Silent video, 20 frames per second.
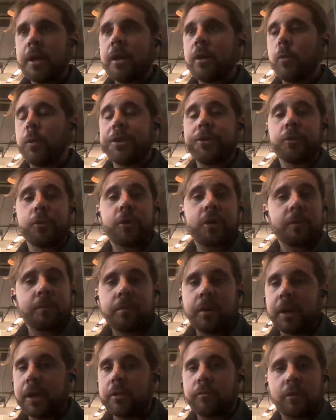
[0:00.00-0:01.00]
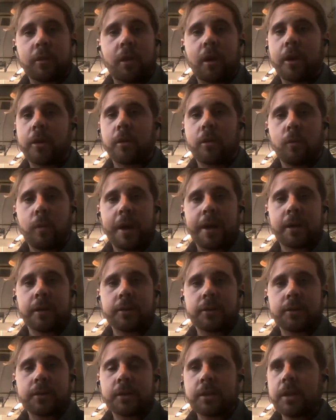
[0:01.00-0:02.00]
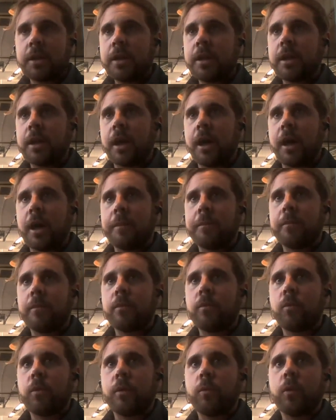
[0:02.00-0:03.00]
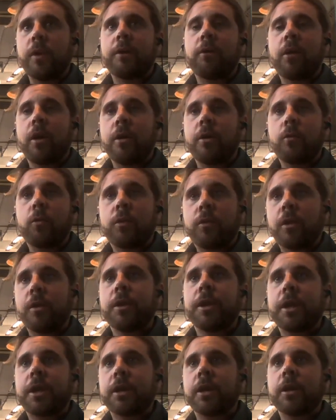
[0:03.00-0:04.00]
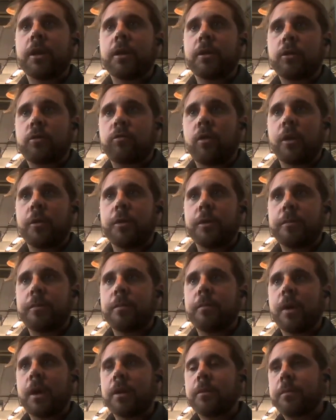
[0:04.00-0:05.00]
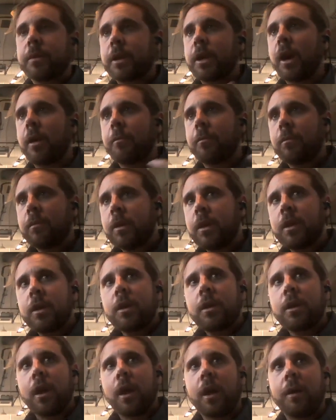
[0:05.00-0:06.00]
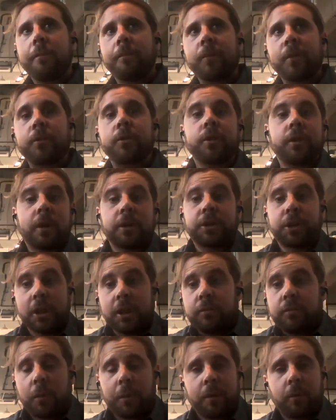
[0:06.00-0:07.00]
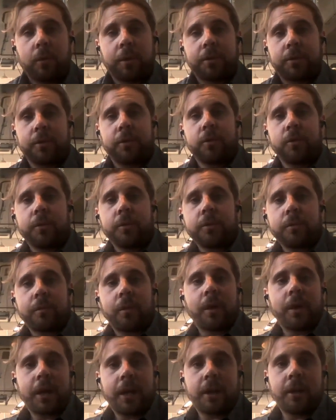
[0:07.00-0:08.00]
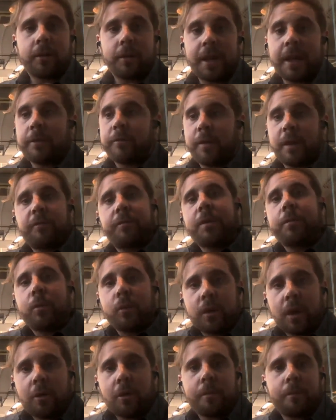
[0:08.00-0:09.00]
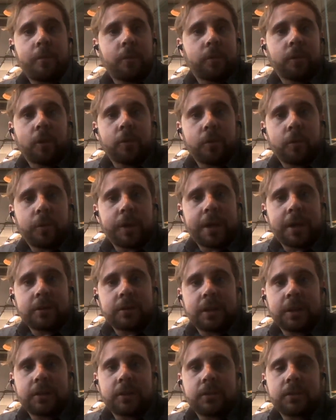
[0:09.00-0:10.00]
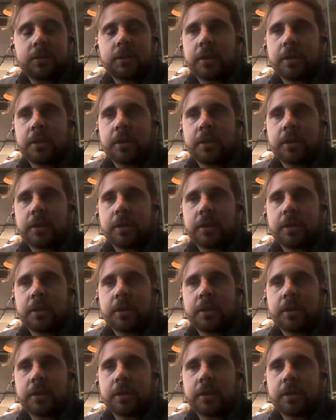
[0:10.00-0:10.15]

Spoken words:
We do completely rely on awareness. We're only going to grow and become to achieve what we want to do if people know that we exist.